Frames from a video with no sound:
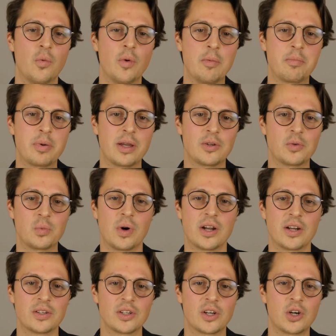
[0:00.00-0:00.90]
We picked
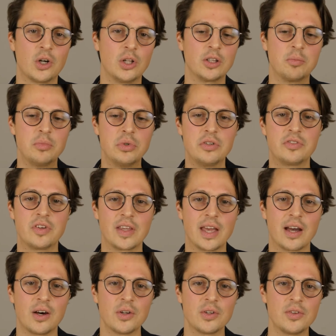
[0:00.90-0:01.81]
one called
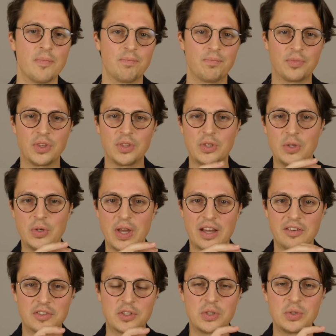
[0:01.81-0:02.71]
Moving Out. You
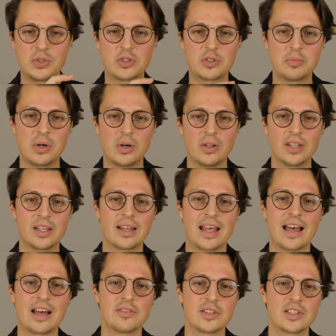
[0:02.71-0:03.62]
have 2 small
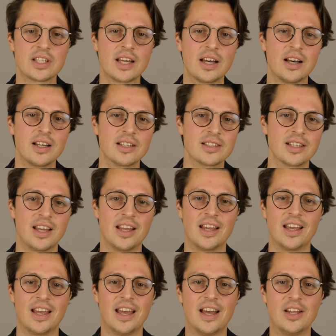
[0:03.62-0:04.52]
little avatars
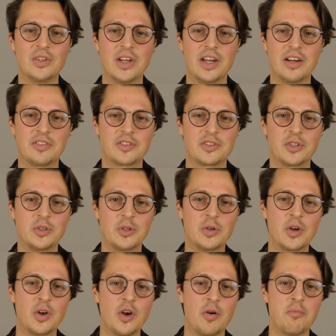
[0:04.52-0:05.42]
and you have
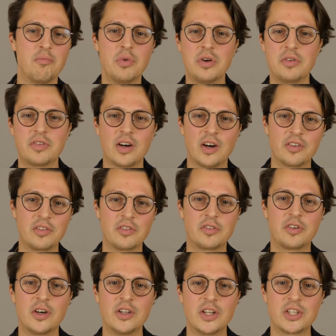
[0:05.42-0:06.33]
to move out
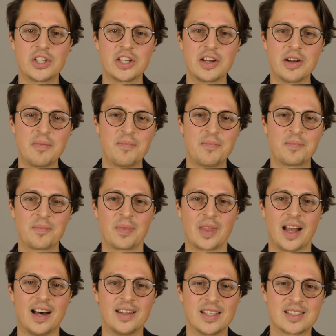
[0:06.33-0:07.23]
furniture
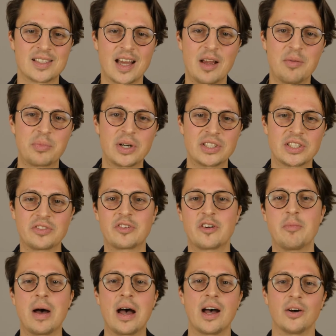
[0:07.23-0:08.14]
under time pressure
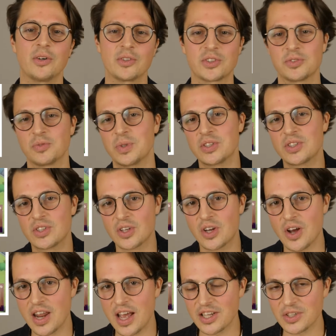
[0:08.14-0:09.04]
from a house. What's the
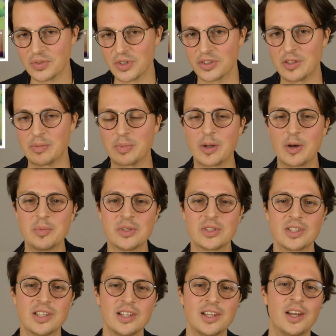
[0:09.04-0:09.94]
connection with
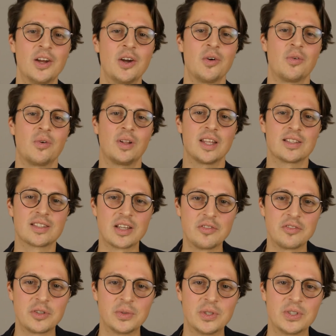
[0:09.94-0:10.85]
diplomacy? Well, it's
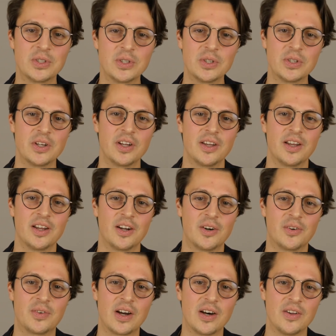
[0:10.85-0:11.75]
something we do
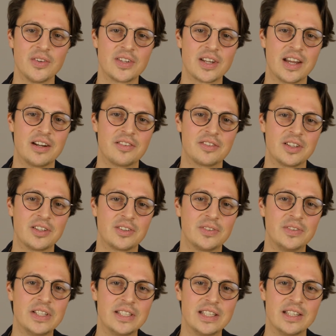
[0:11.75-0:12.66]
around every
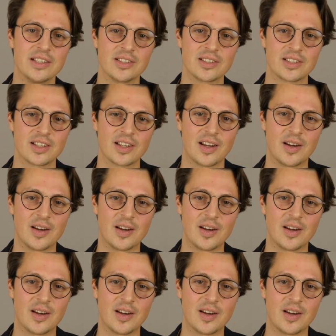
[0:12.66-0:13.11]
3 years.